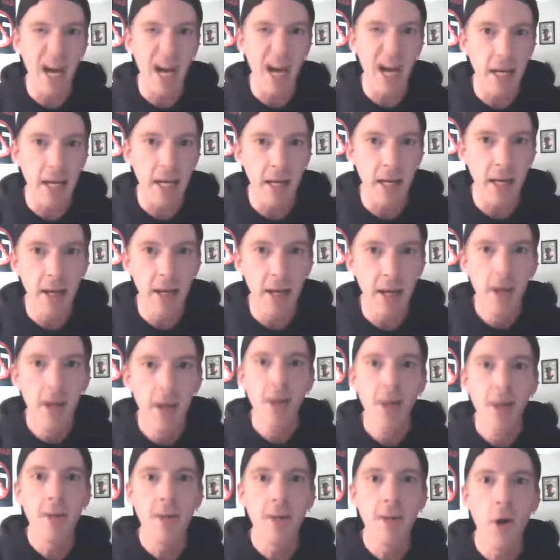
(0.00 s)
done.
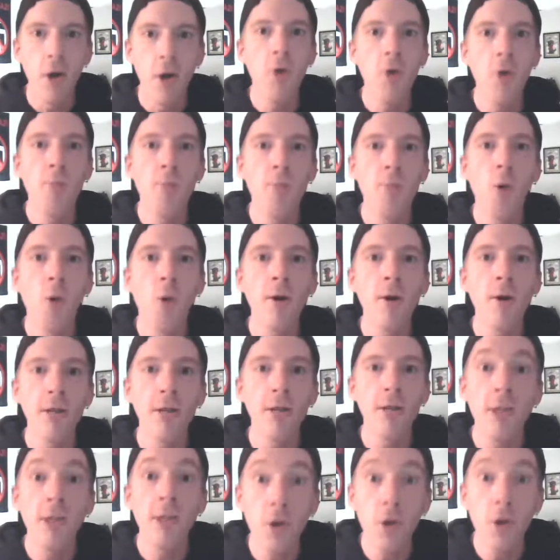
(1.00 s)
No
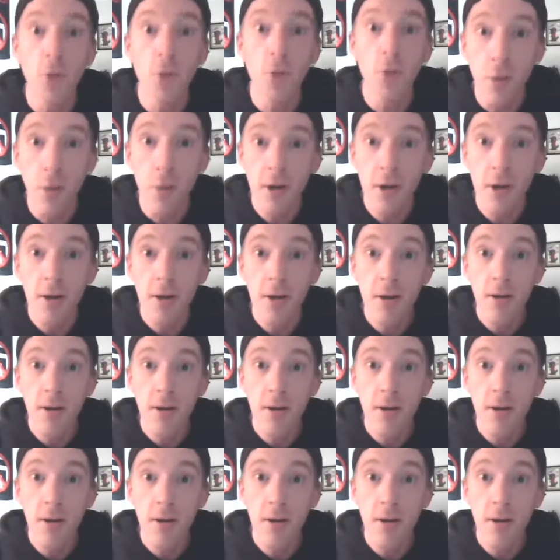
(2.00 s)
more you.